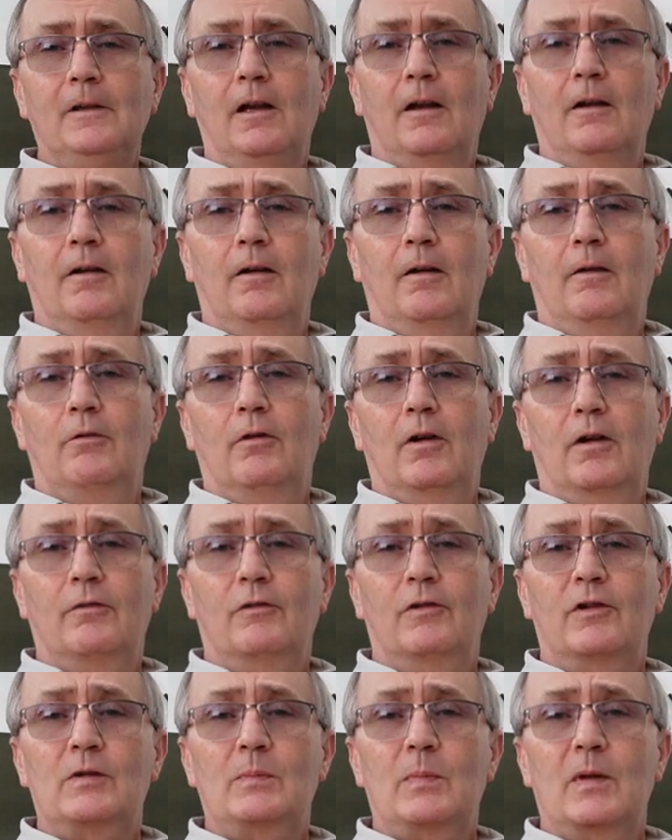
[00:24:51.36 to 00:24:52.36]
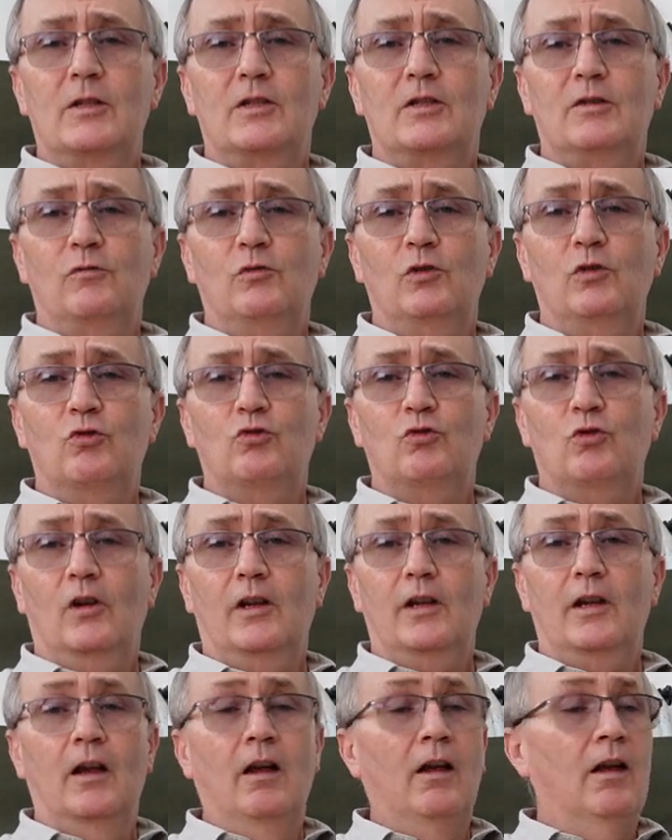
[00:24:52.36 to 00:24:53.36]
rather expensive new
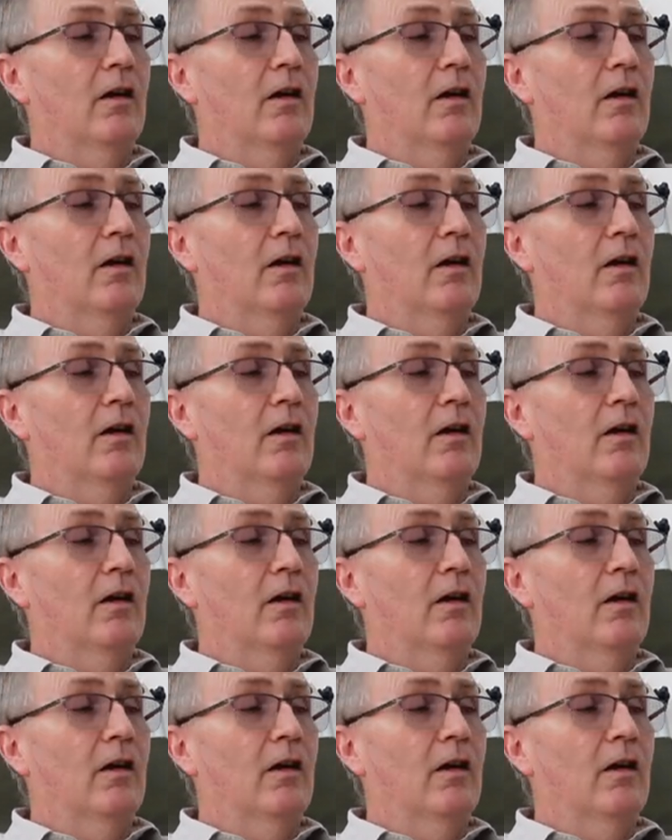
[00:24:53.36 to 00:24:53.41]
trolley,